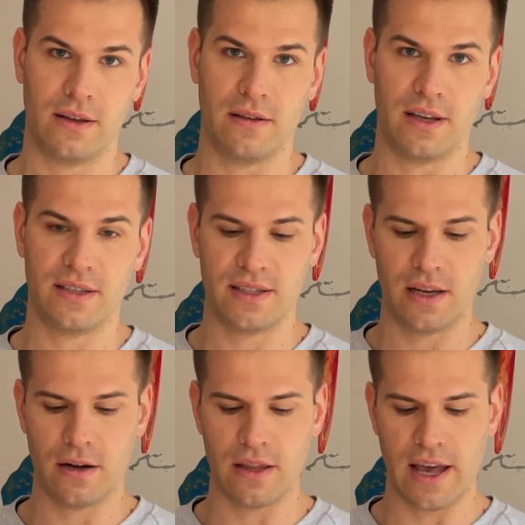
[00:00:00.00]
You know, they see
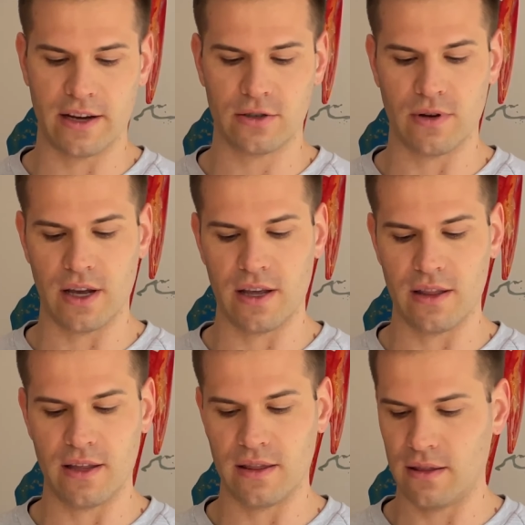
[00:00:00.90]
it on the x-ray
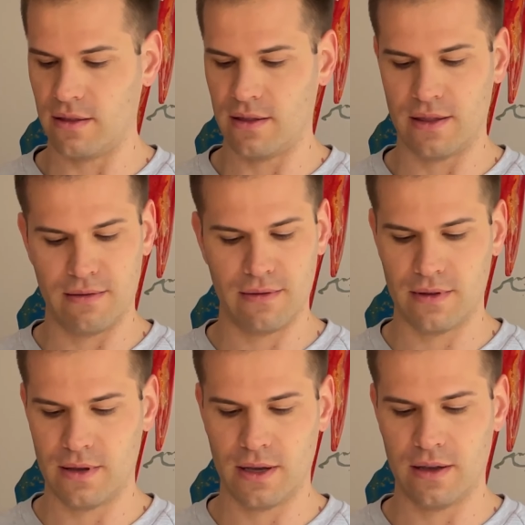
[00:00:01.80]
and then
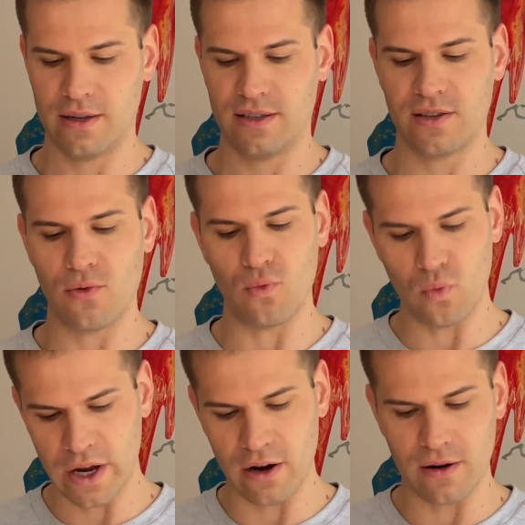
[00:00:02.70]
it's so
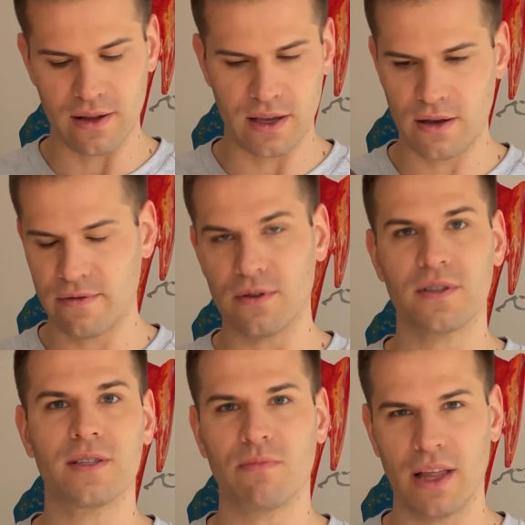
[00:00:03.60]
weird that you have to
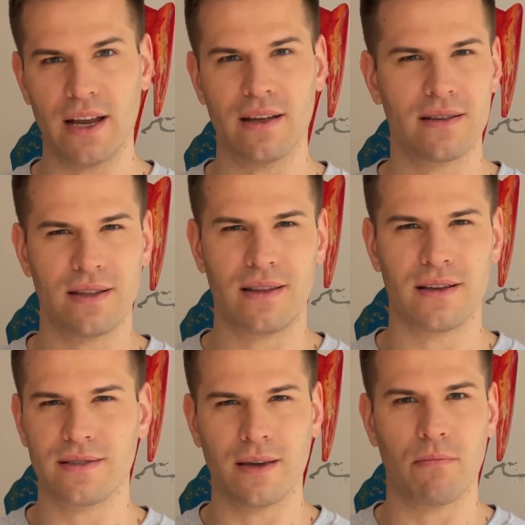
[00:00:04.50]
explain it because they think
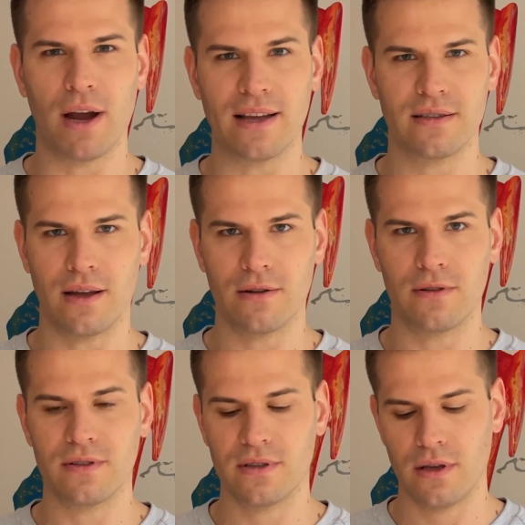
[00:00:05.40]
it's like brass
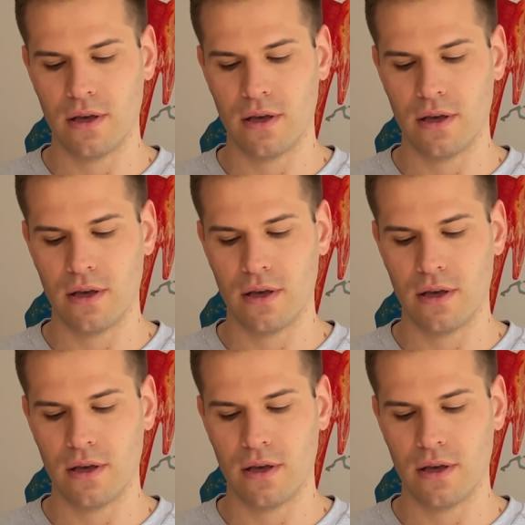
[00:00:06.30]
knuckles.